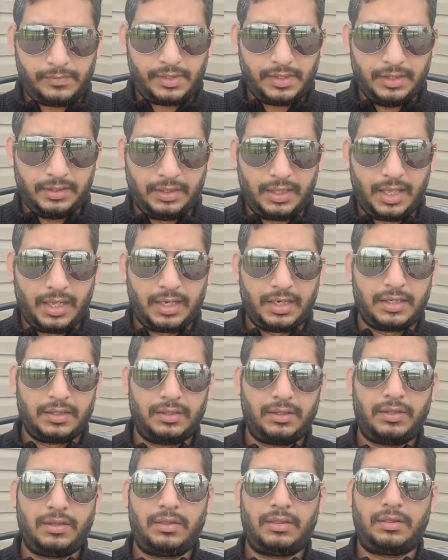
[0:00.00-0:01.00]
there are
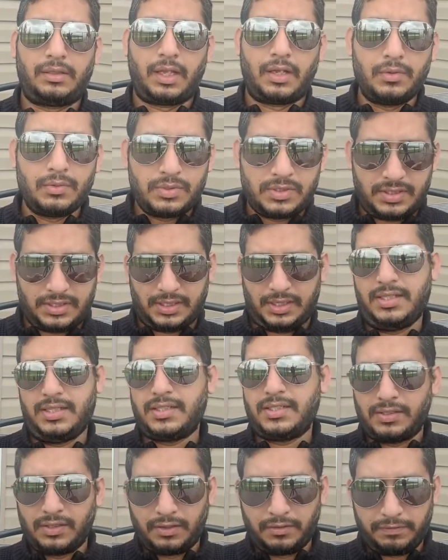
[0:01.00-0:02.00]

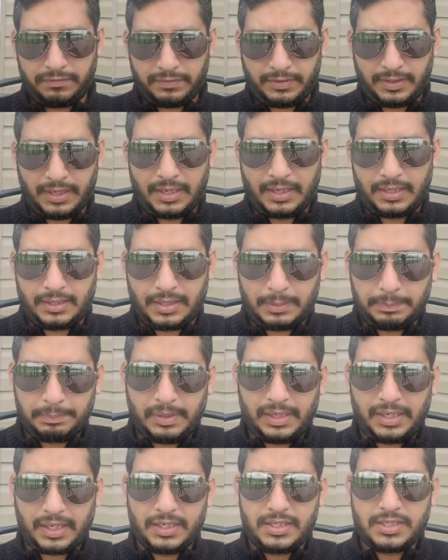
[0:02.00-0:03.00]
thousands of
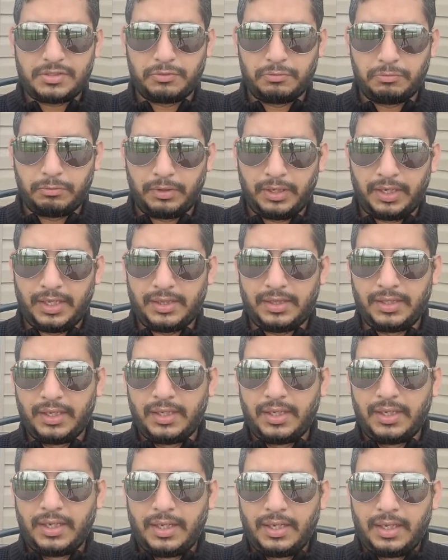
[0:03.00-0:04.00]
applicants with
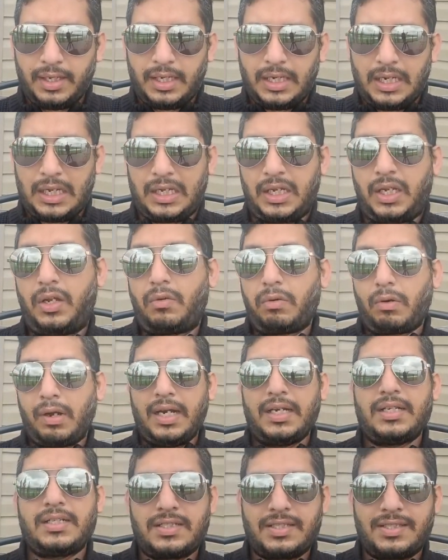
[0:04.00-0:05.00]
a
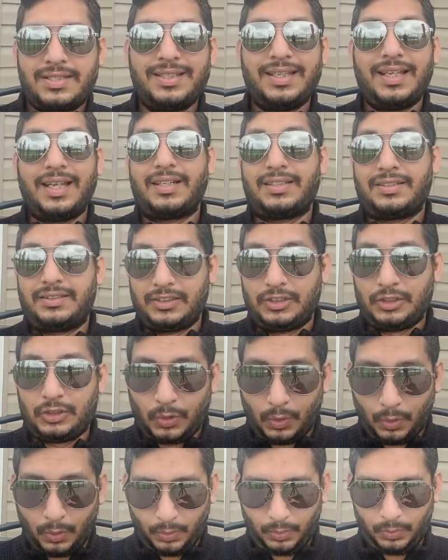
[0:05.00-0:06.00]
great CRS
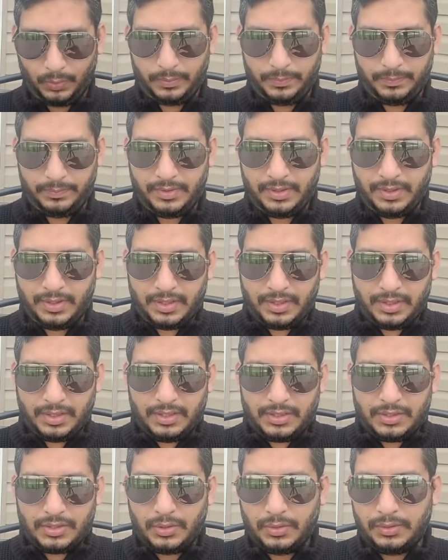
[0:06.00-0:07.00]
score.
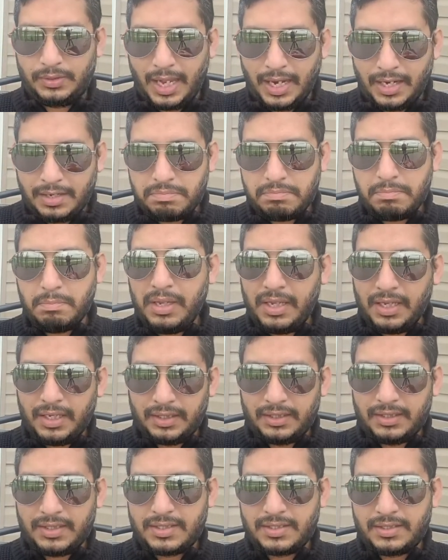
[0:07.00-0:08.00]
So that
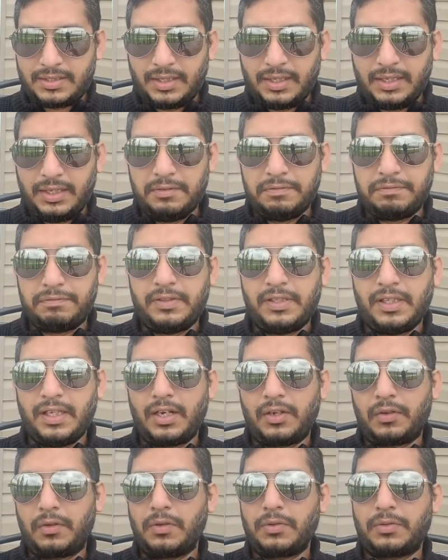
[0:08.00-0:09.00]
means if they
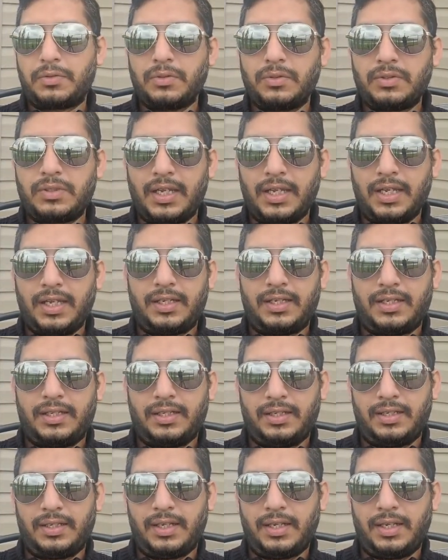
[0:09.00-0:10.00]
are going to take
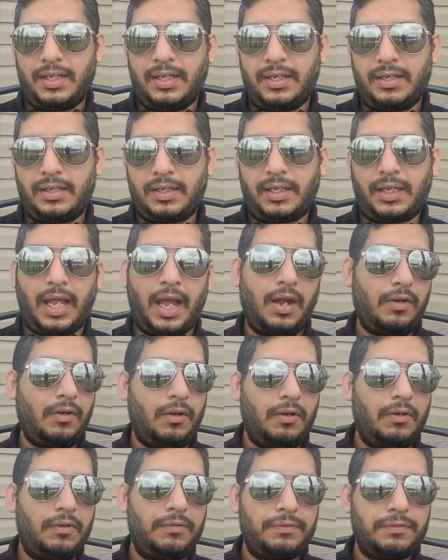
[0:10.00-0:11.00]
a cut
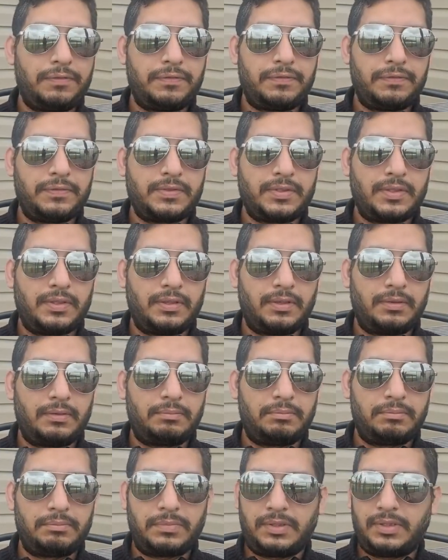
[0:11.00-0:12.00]
of,
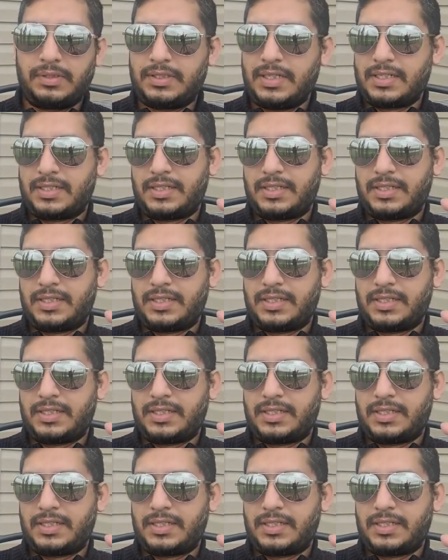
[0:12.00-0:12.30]
let's